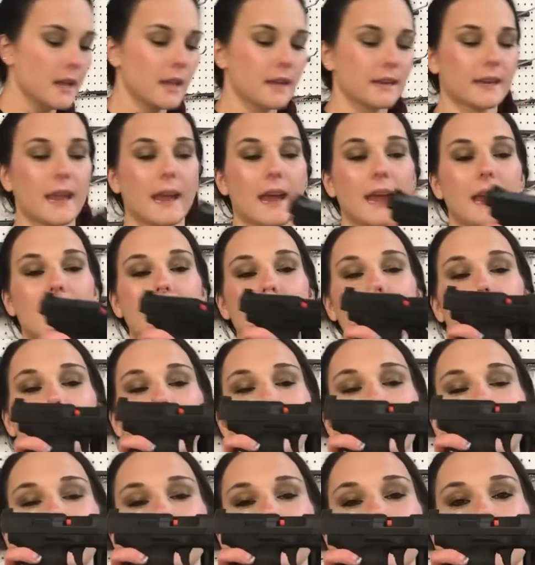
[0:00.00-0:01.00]

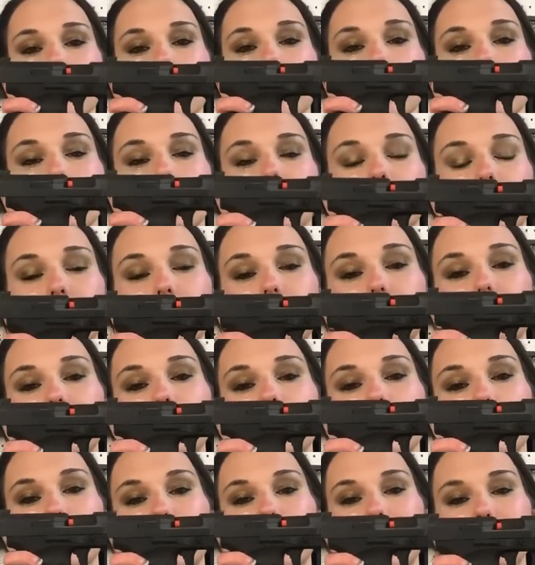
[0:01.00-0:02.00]
Canik. This is the
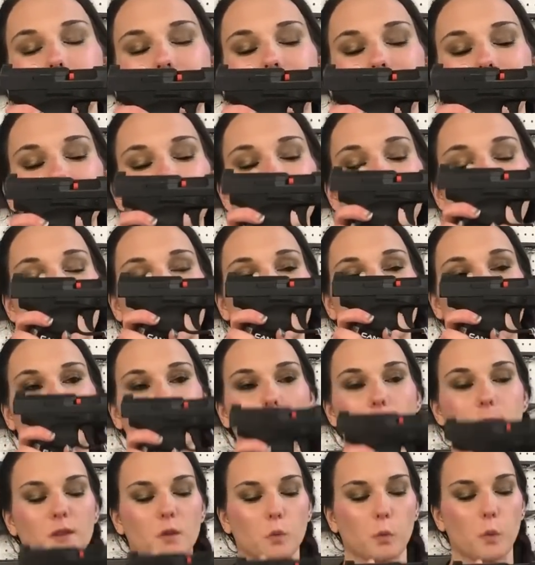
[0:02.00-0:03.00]
new MC9. It
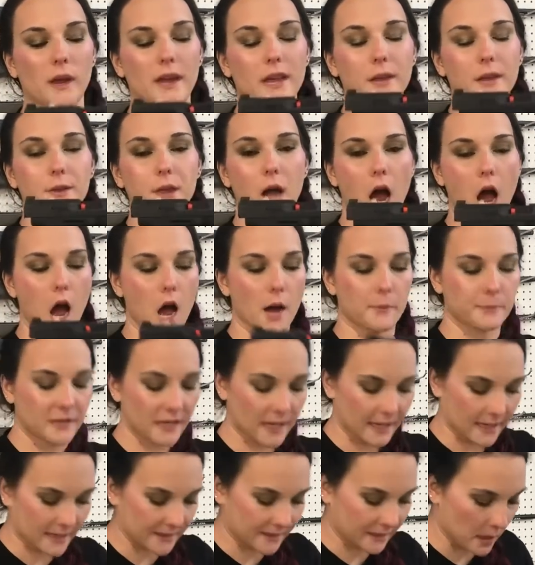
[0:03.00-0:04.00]
comes with the
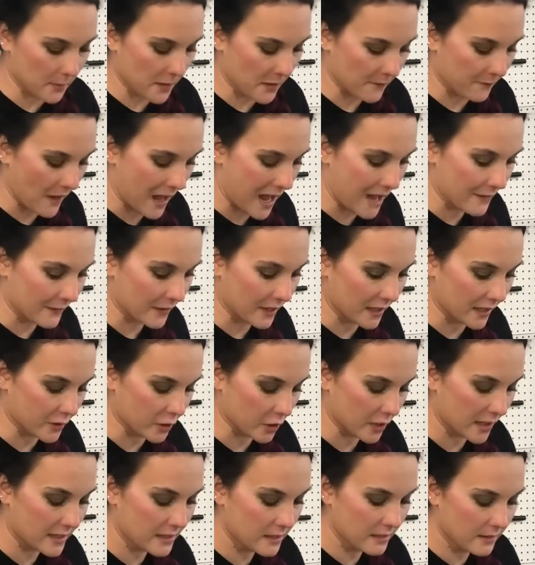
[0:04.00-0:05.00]
optic. It's going to be
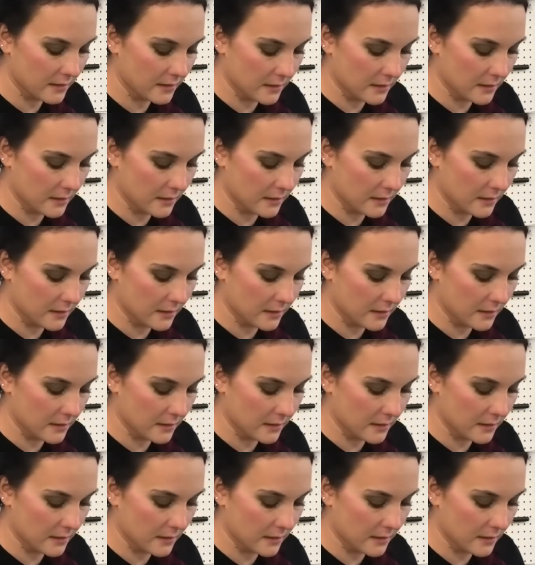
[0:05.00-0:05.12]
500.